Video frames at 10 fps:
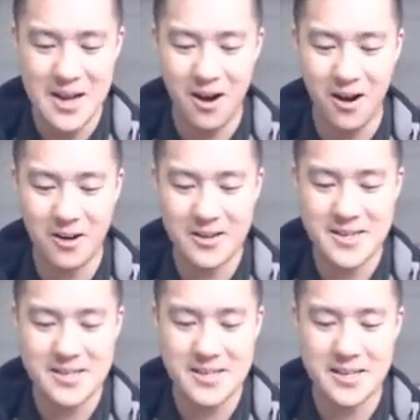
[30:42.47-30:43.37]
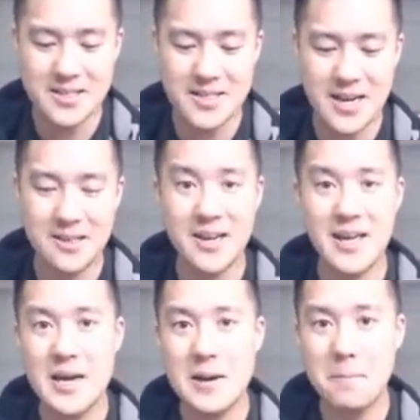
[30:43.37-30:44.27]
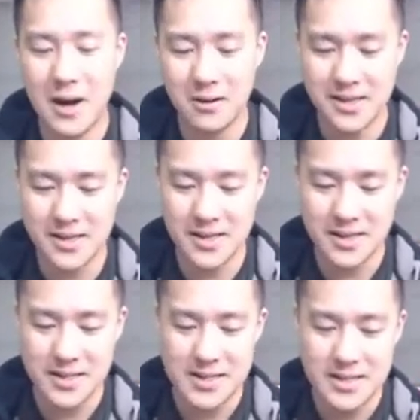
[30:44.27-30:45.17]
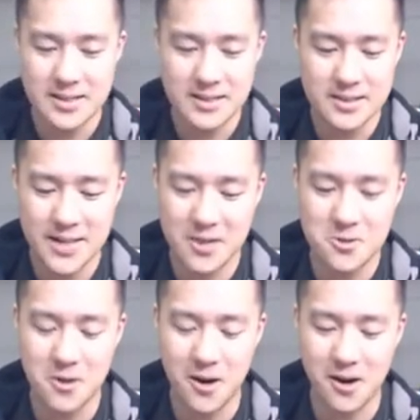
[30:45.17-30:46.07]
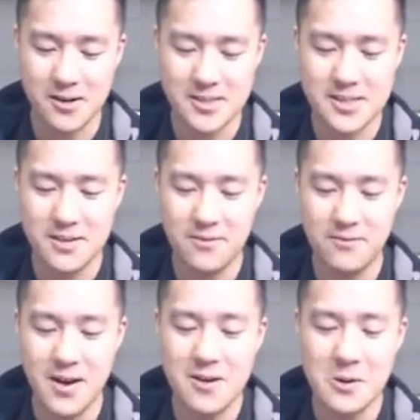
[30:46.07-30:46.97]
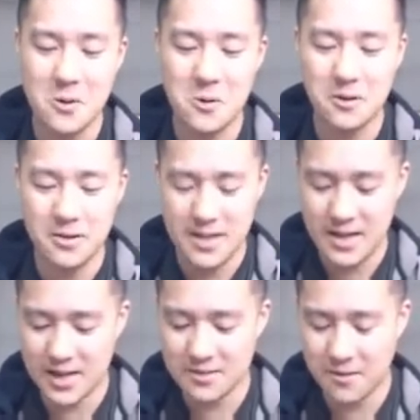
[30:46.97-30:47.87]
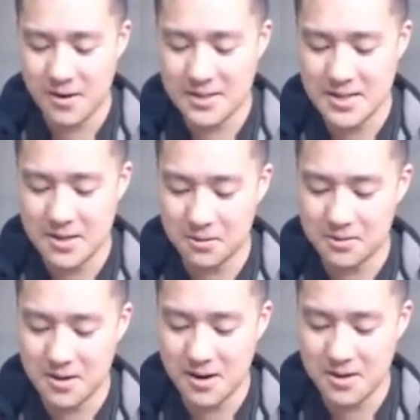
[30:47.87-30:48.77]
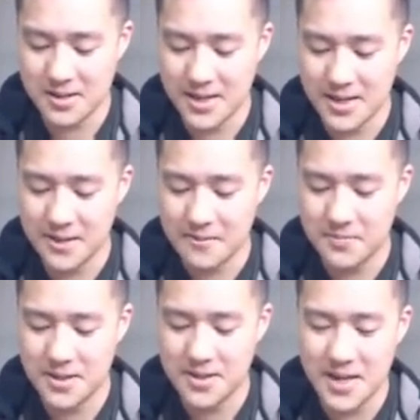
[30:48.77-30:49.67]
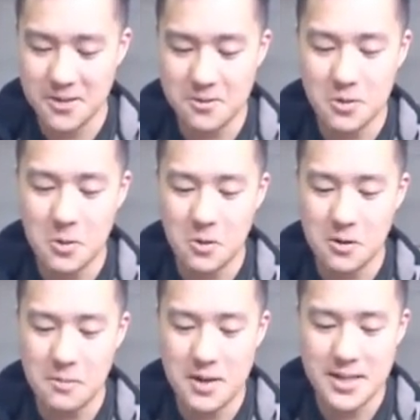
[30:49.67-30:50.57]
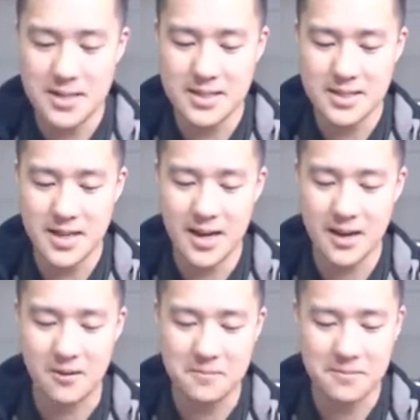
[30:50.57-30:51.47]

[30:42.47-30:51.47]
Arceus, Dialga, and Palkia statue art. Very cool. As far as the alternate arts, like, the statue's cool, but I don't know